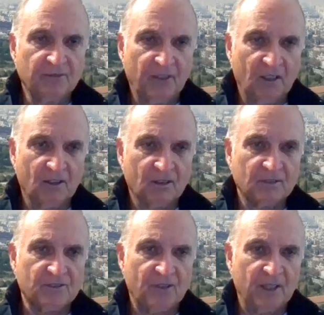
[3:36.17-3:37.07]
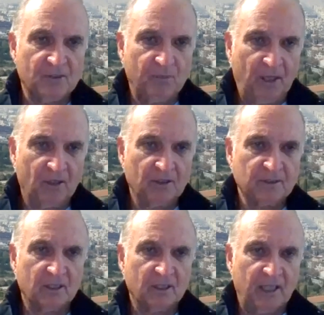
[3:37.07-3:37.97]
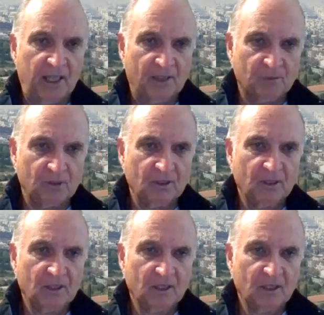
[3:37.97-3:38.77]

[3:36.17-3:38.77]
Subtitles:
fair, transparent, accountable.